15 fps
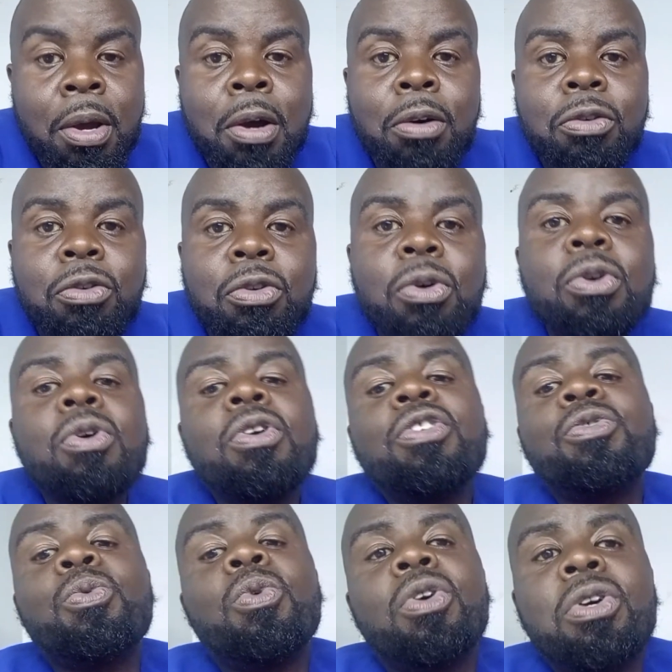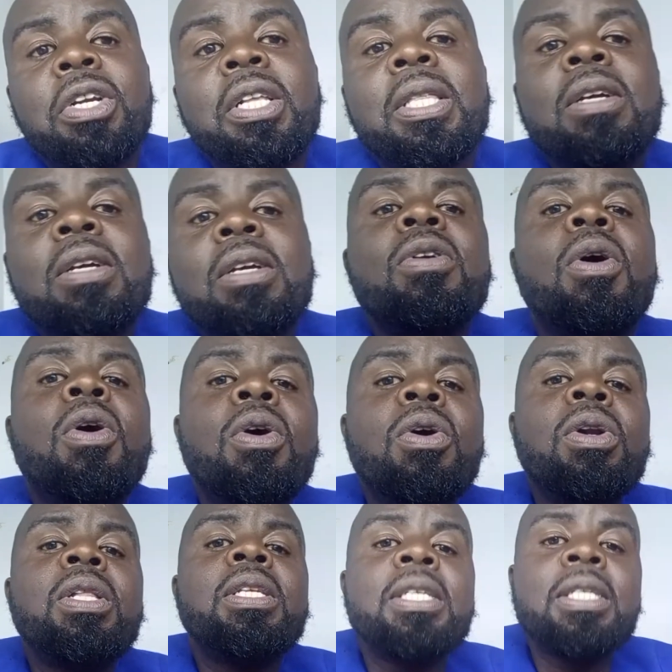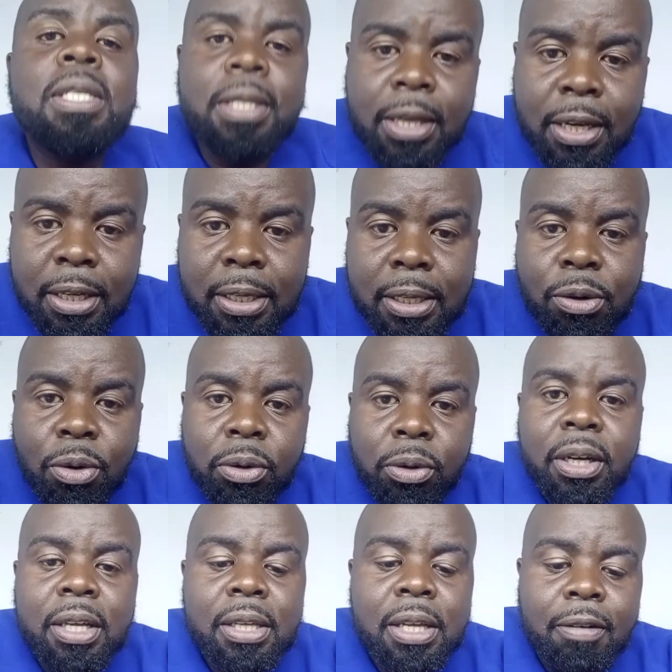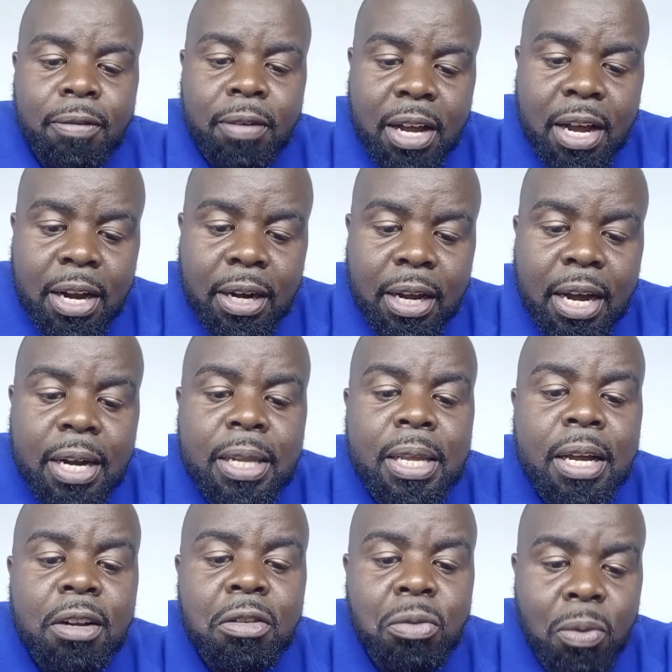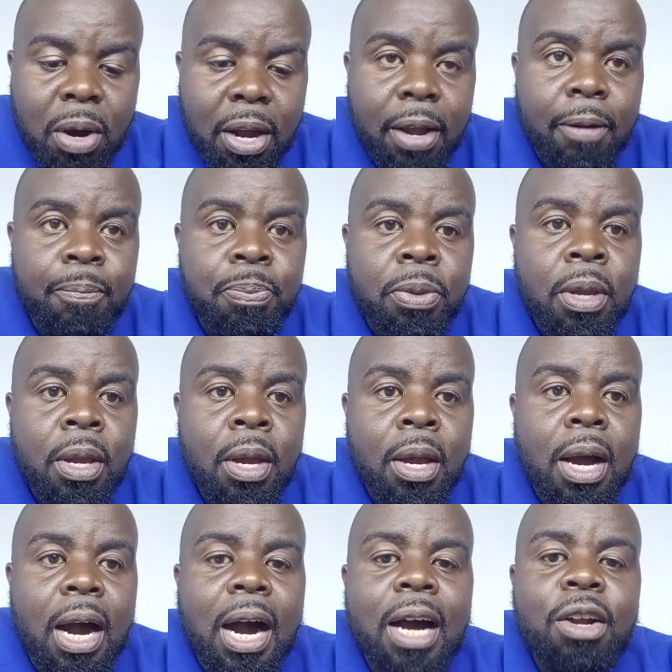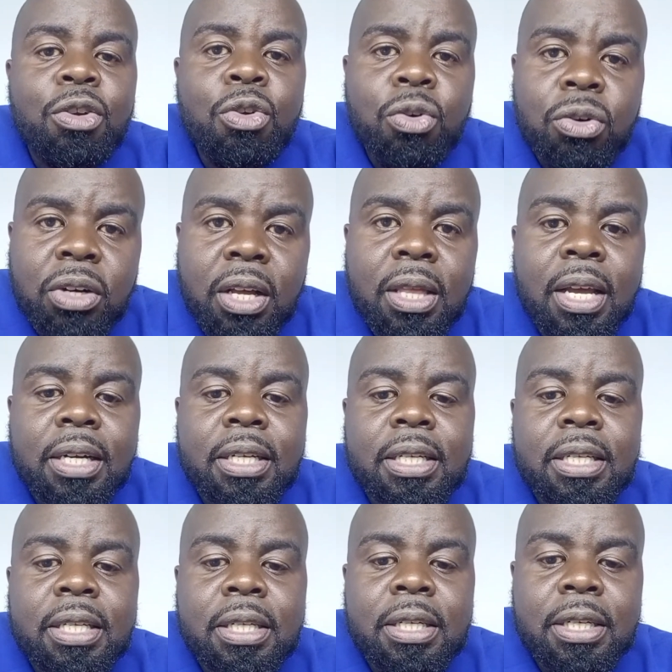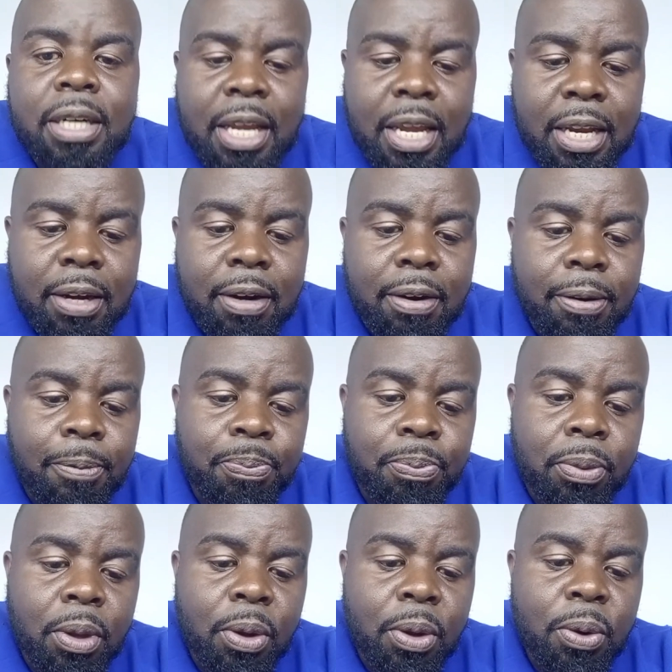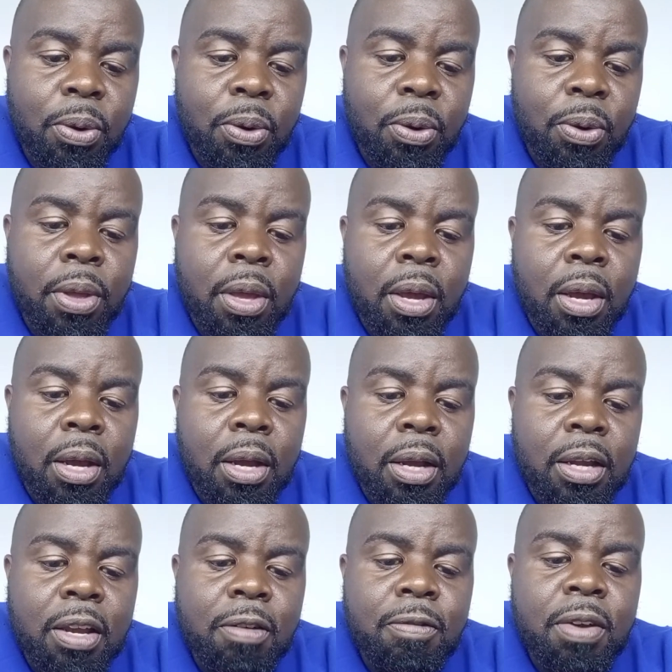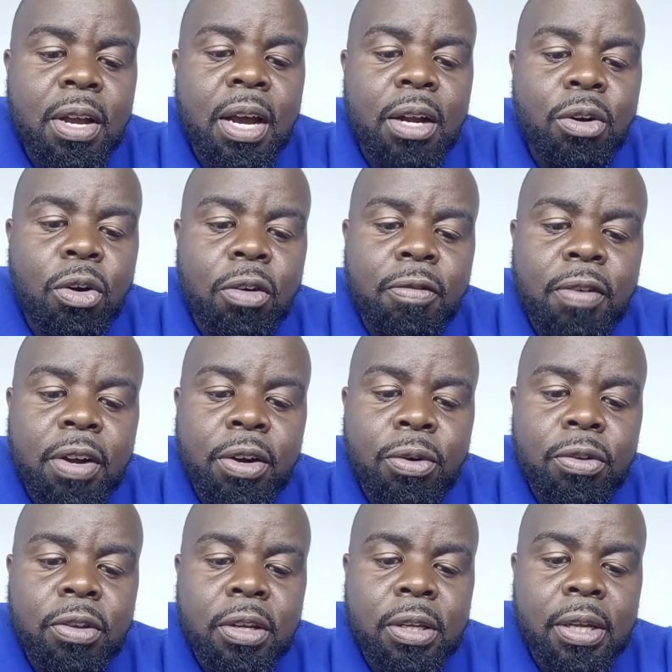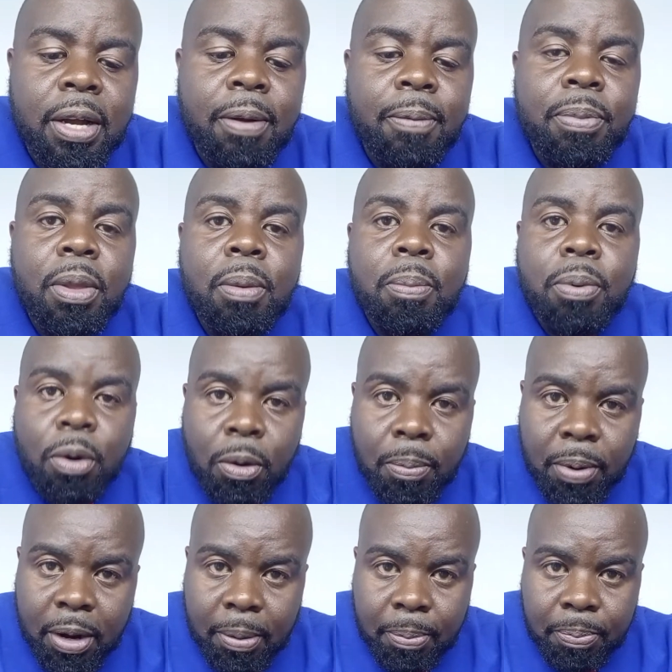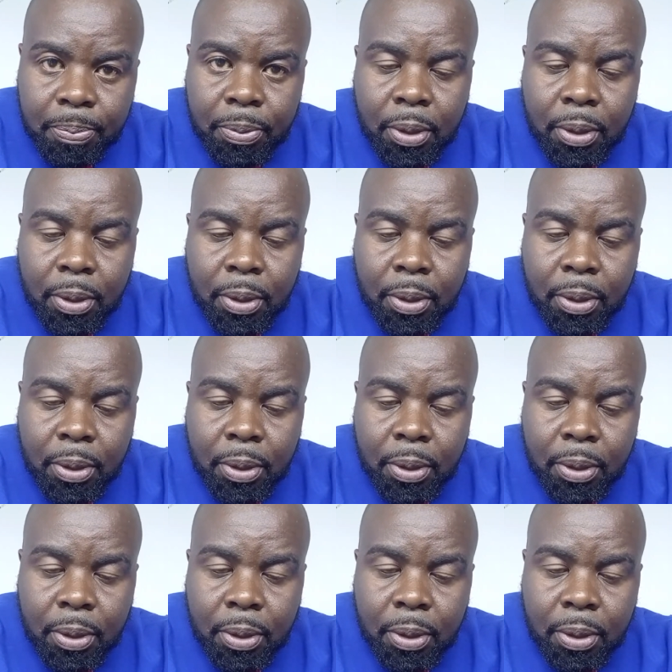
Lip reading: So don't worry, all these things doctors have learned, and that's why a doctor that is trained giving an overdose is a problem.